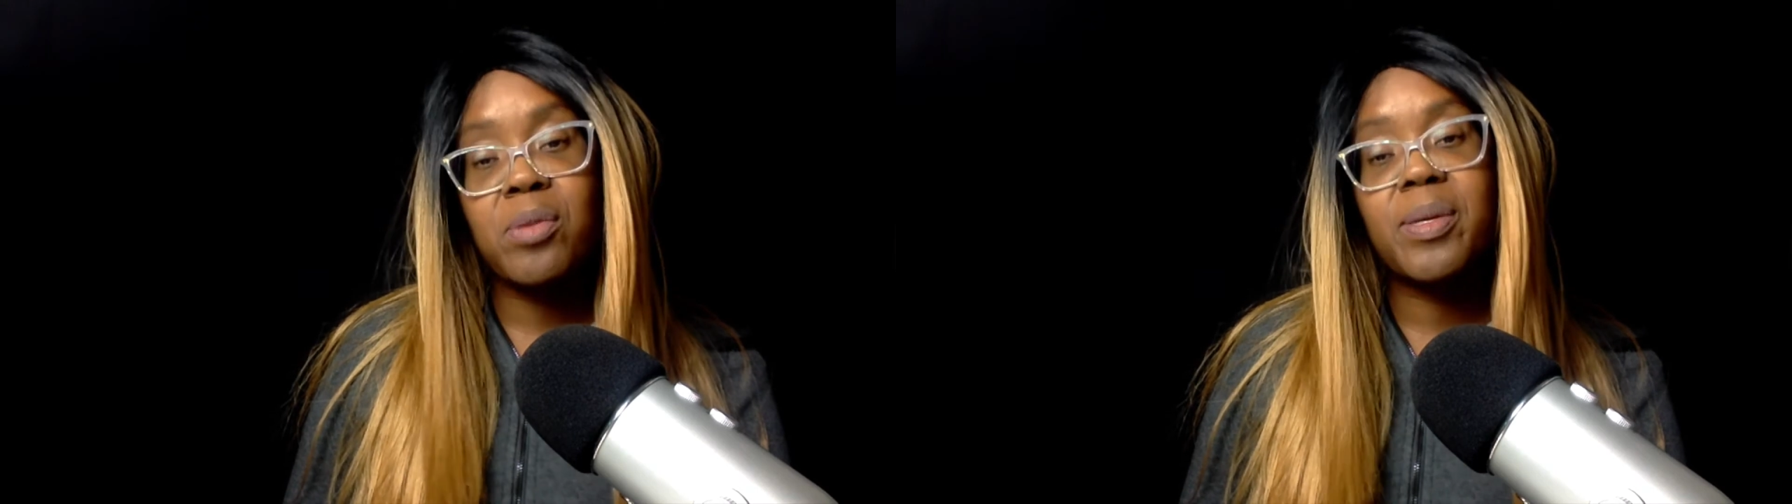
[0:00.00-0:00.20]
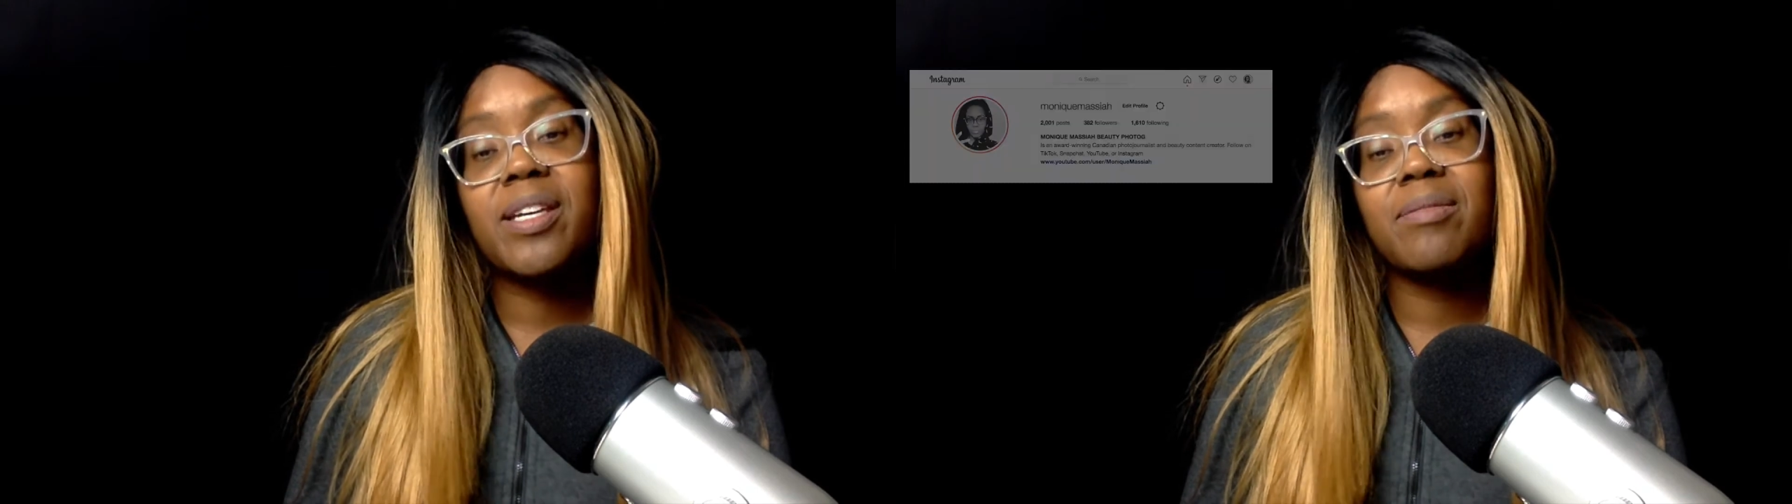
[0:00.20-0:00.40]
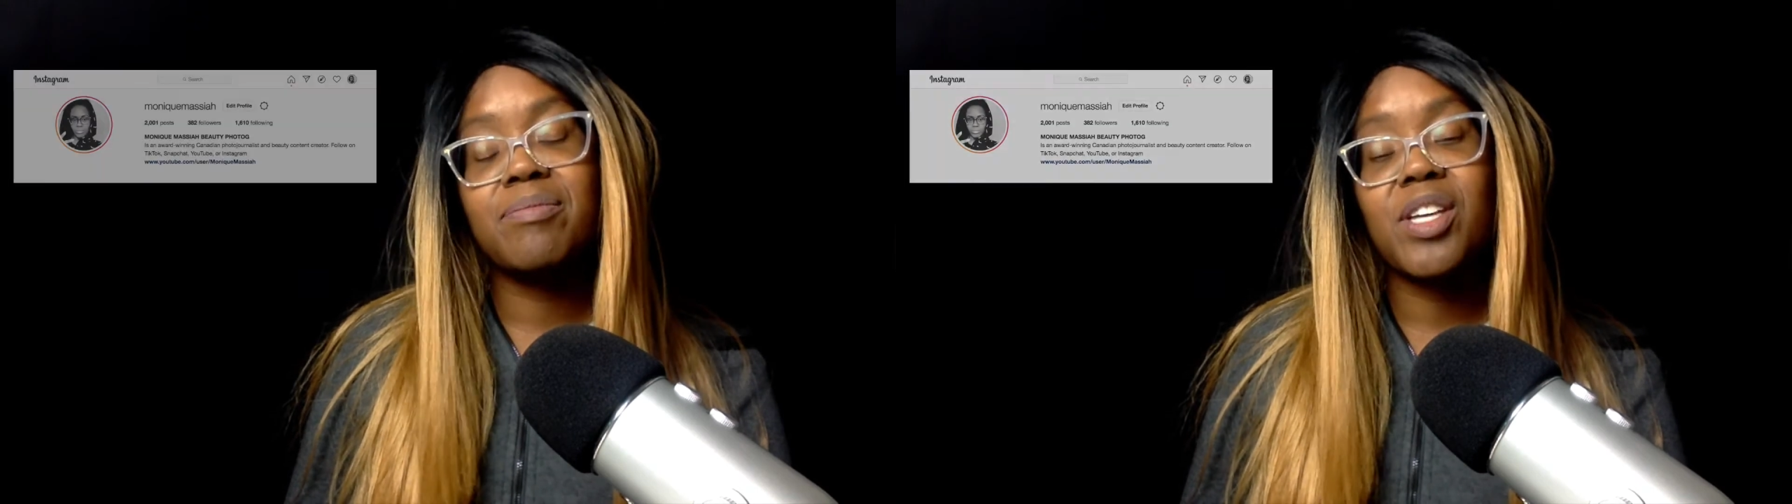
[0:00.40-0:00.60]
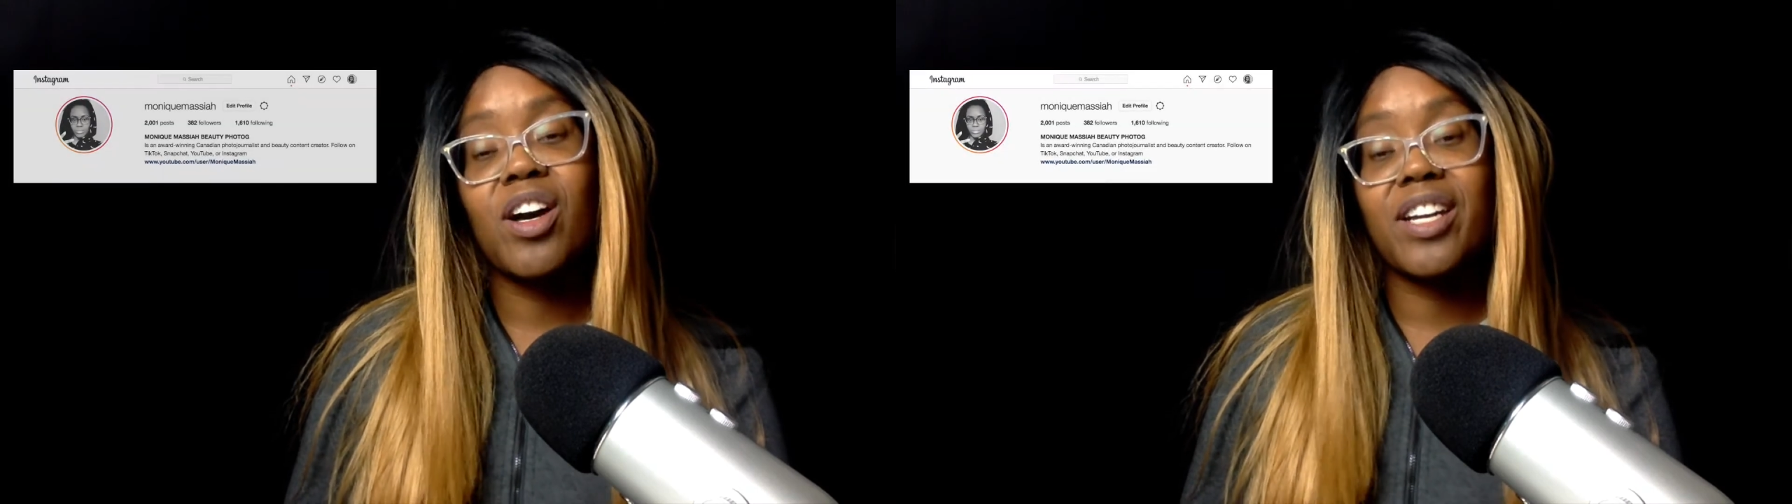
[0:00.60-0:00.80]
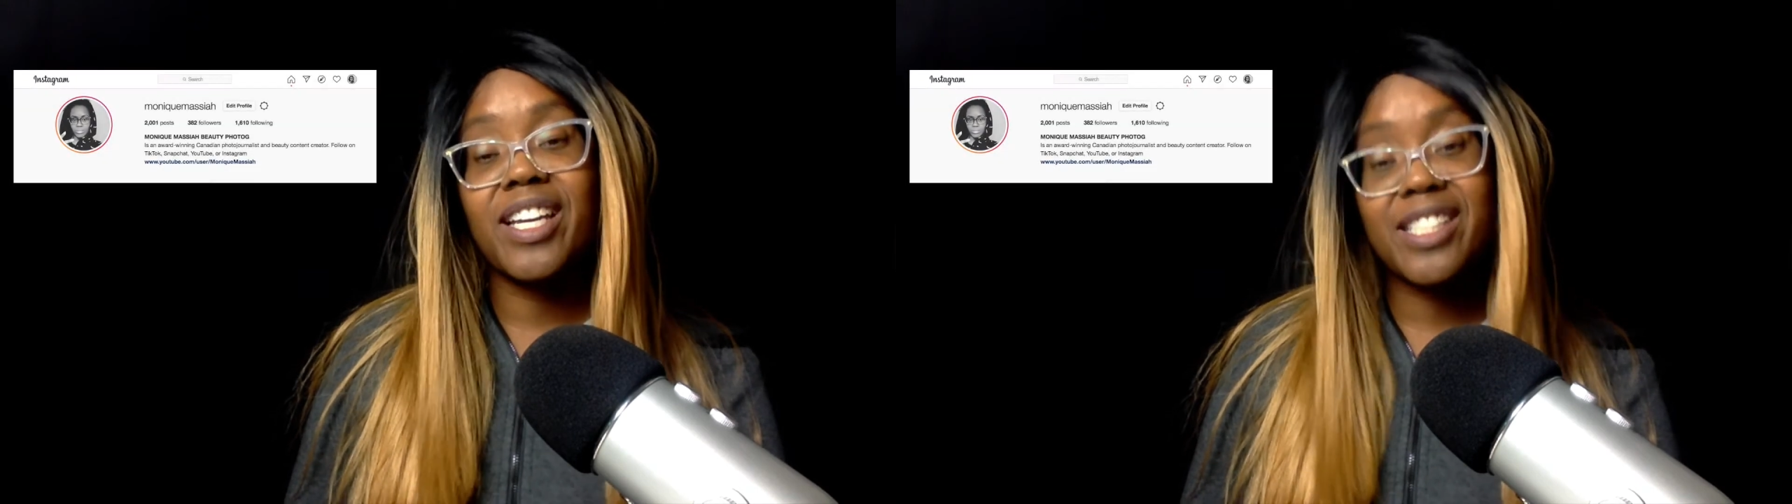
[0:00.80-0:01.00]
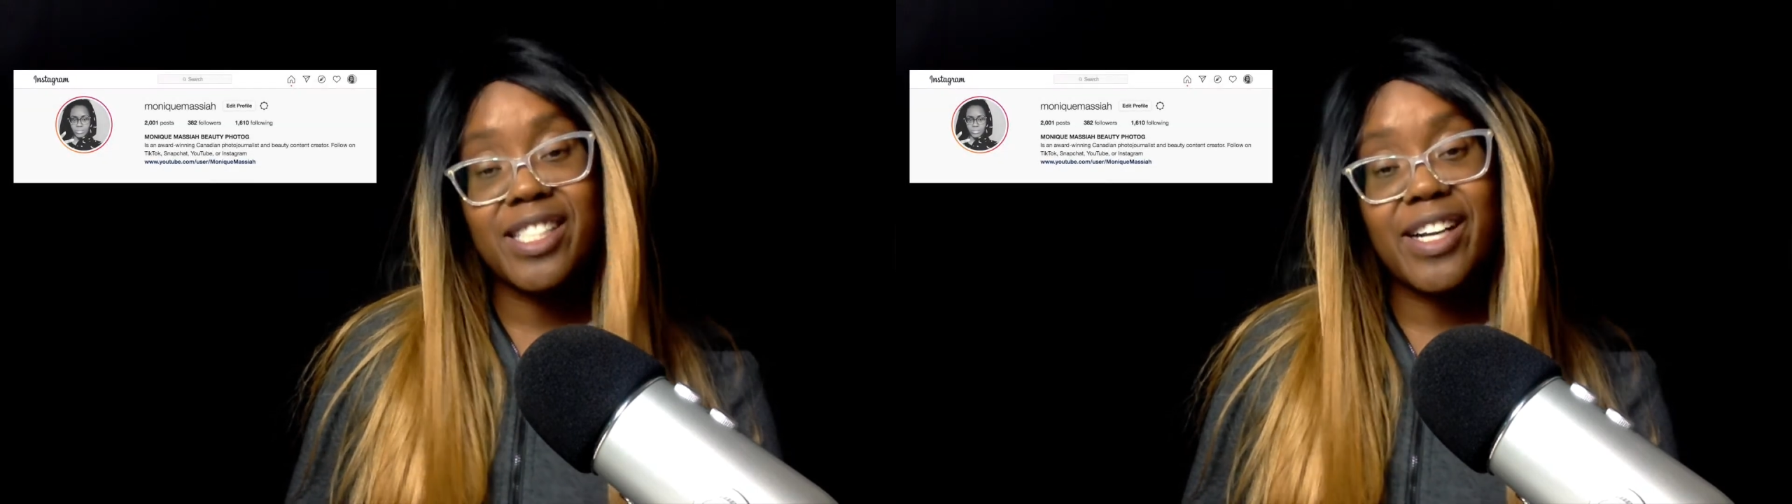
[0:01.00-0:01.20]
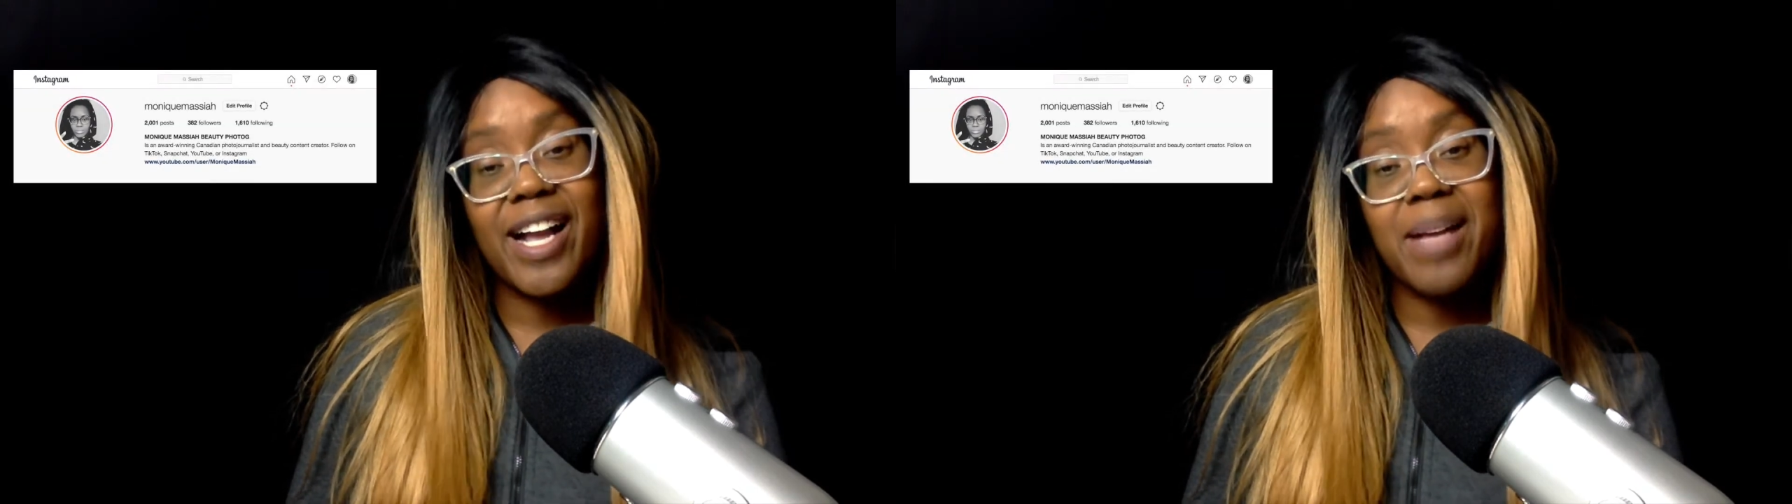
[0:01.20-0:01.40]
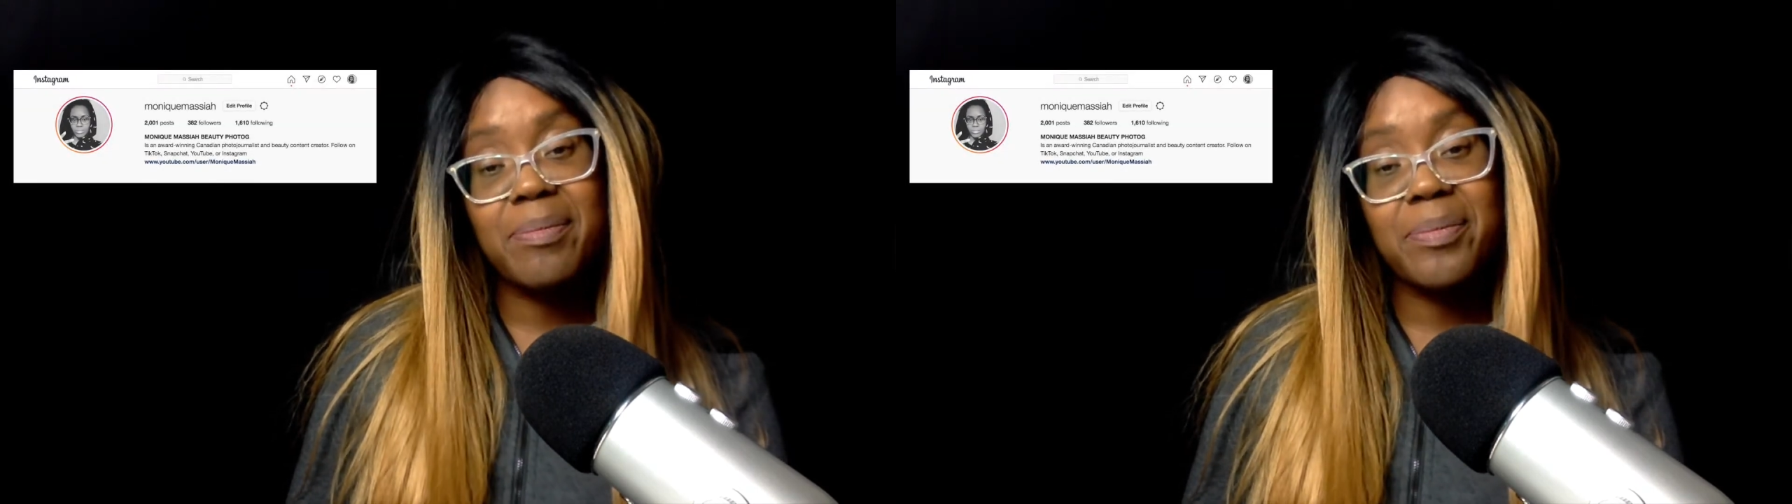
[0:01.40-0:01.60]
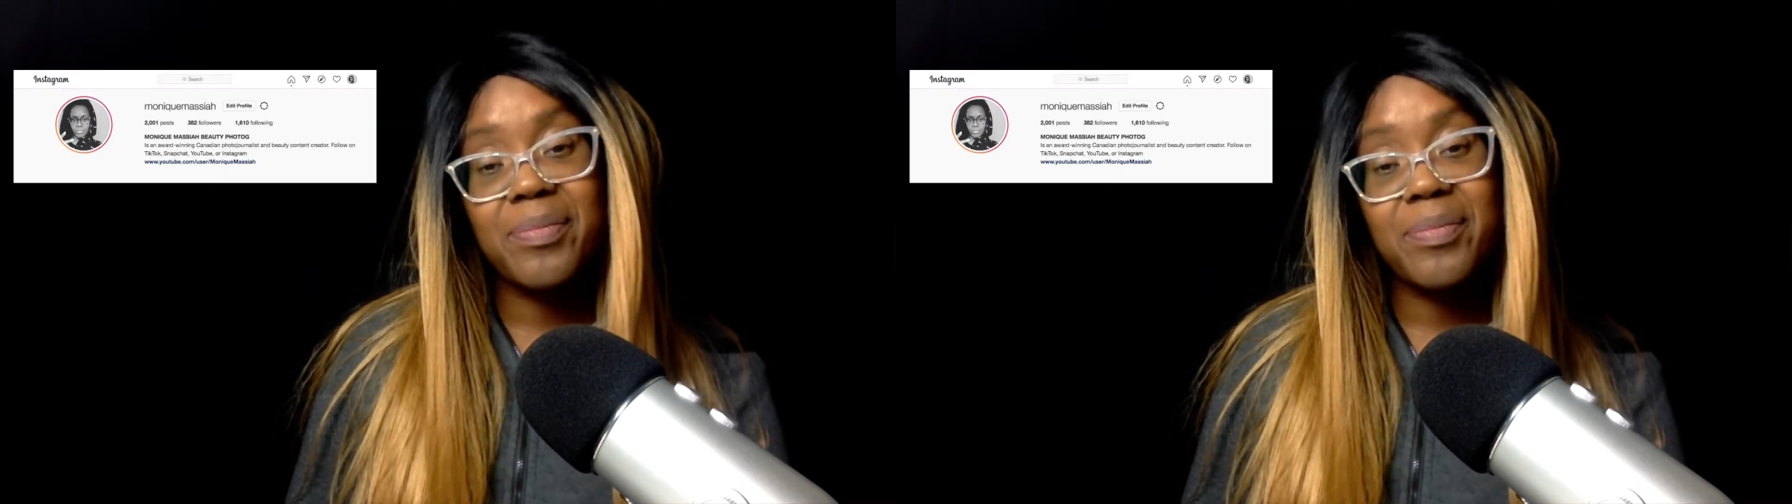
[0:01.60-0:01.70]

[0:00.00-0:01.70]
me on Instagram.